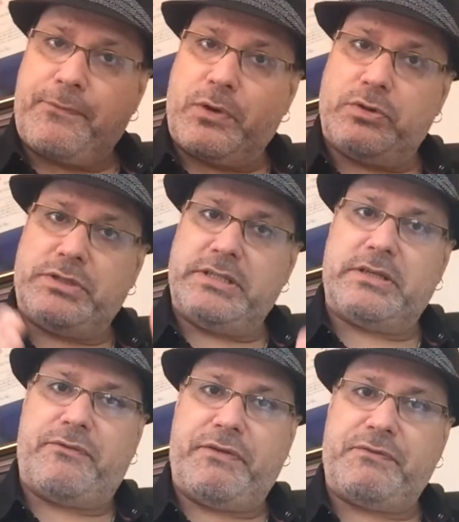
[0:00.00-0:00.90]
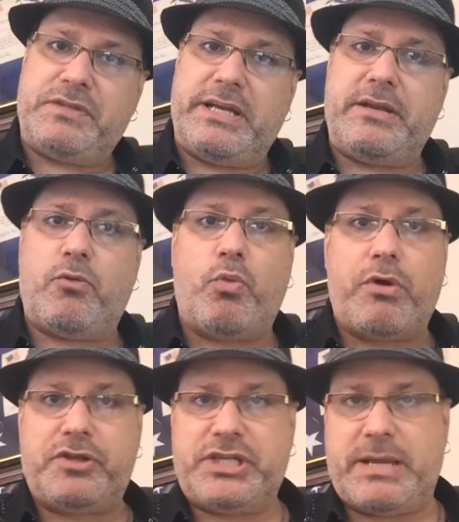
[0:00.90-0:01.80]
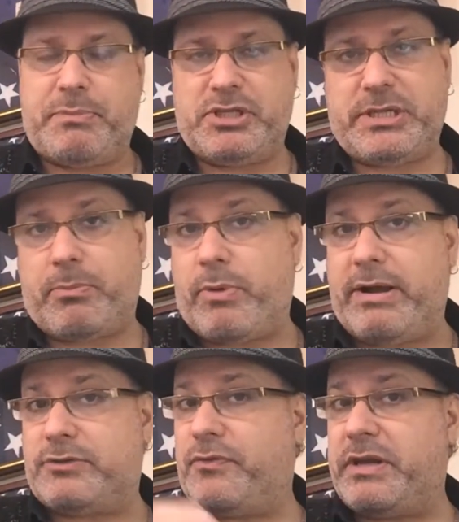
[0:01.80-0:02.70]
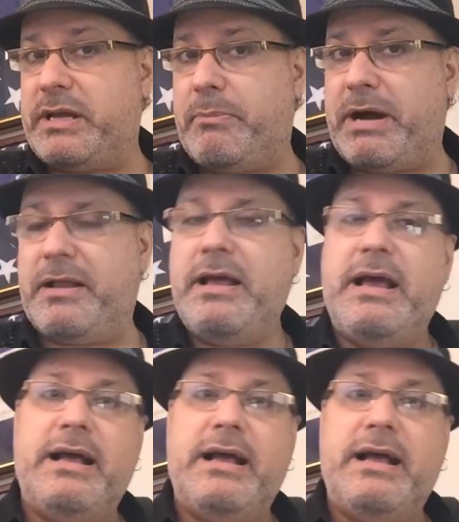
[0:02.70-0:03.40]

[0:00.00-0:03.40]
13 to the 15 were the championship rounds. Forget about it.